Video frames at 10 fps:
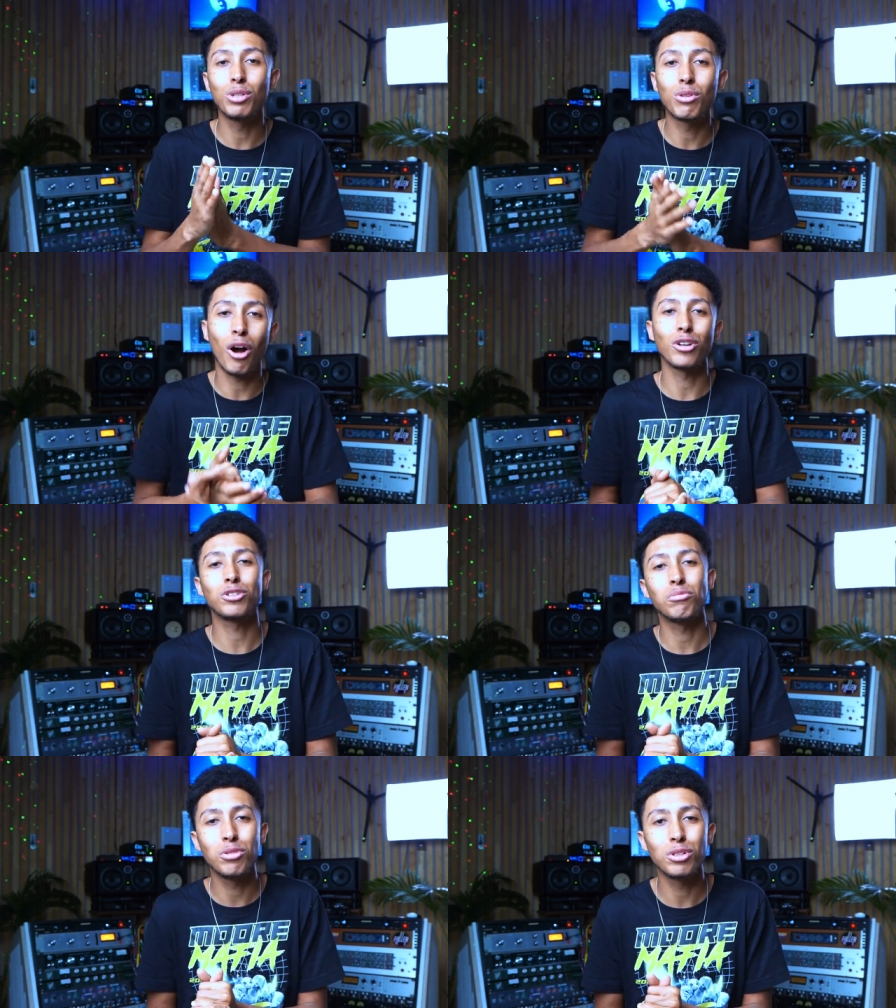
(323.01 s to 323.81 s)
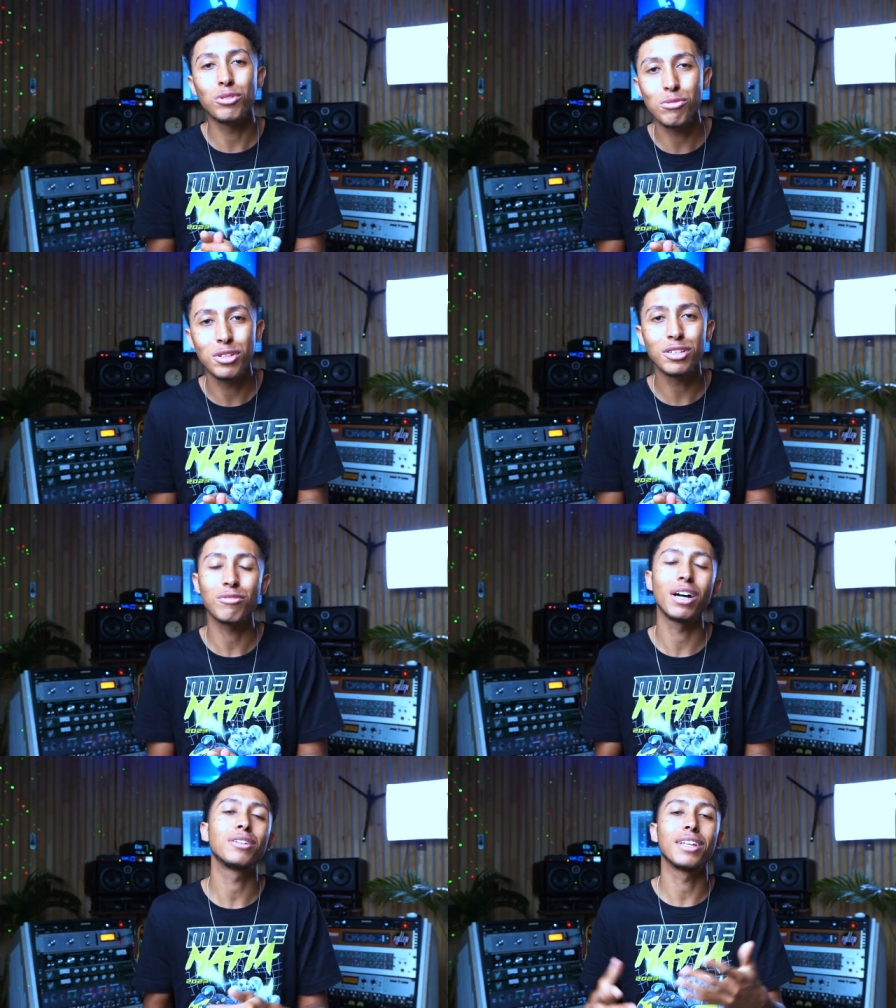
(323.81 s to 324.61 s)
who contributed to this,
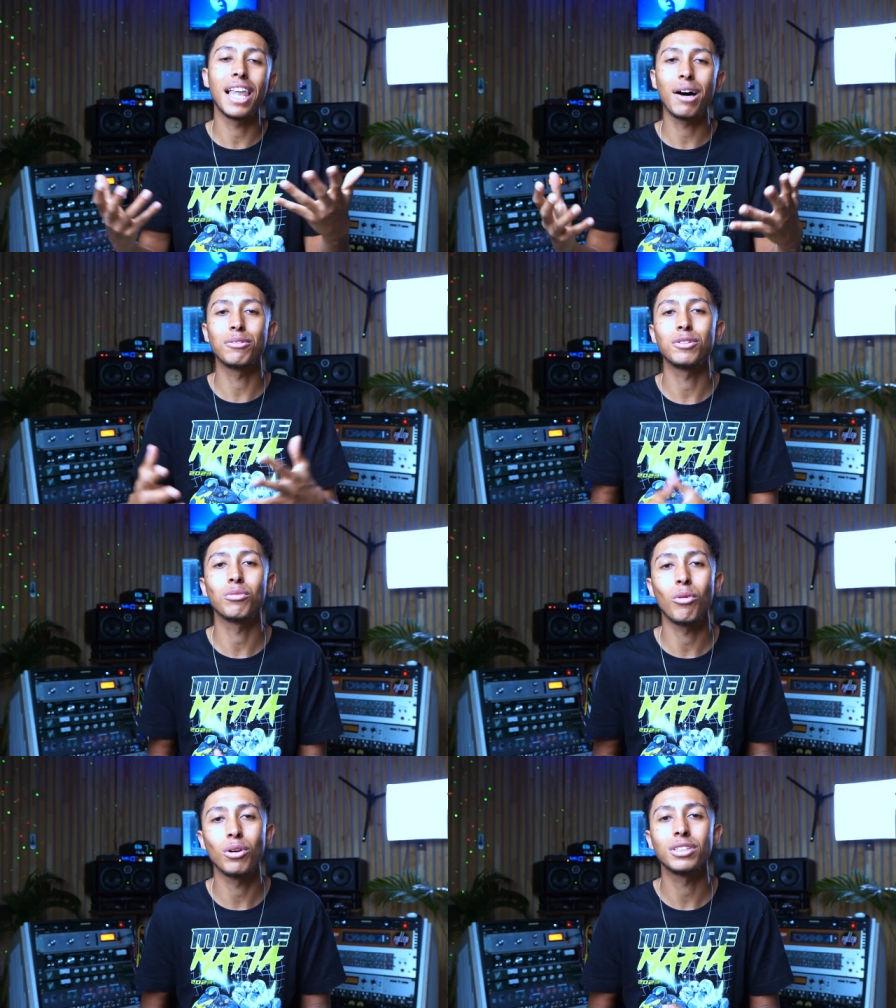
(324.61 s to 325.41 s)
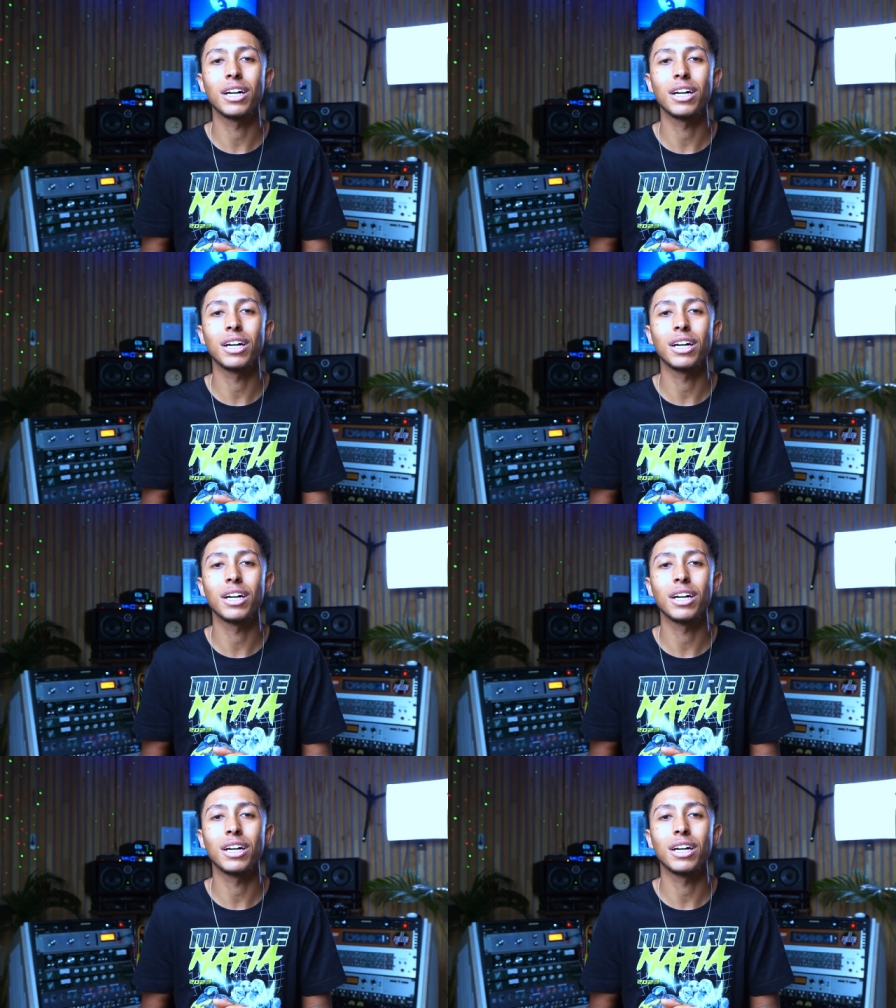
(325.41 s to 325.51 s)
right, to the loudness wars.